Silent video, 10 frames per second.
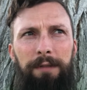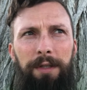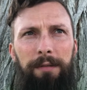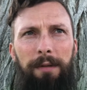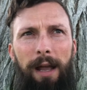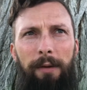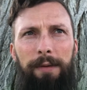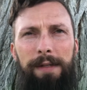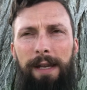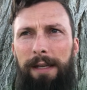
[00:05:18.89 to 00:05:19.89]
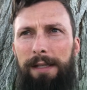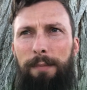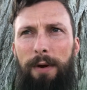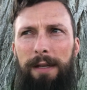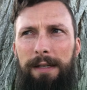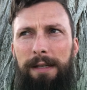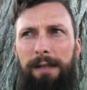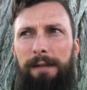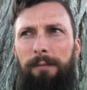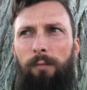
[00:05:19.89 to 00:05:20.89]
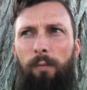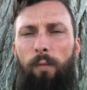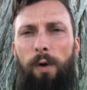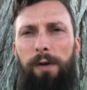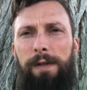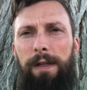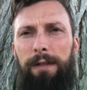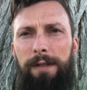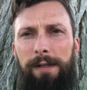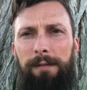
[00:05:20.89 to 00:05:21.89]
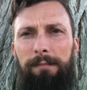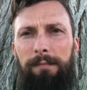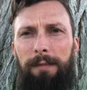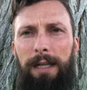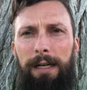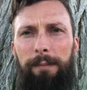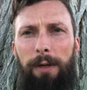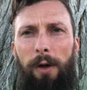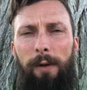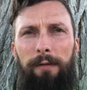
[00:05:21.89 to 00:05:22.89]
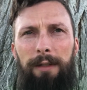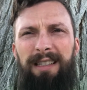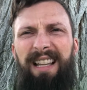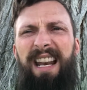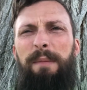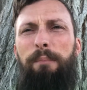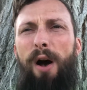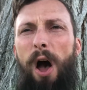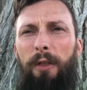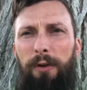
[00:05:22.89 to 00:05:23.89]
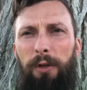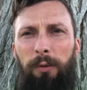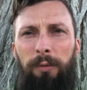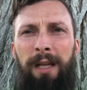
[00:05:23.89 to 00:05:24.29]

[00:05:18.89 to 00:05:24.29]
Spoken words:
So I would say suppressing's worse than just letting them go even. Let it bother you.